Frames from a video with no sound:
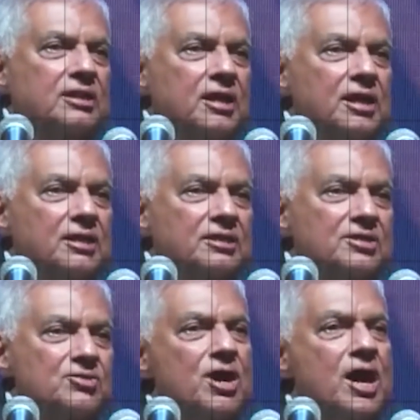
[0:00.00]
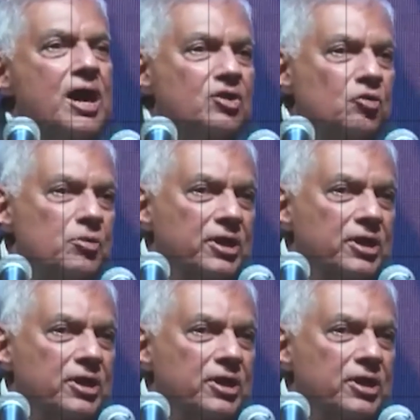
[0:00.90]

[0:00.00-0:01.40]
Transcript: He promised to consult his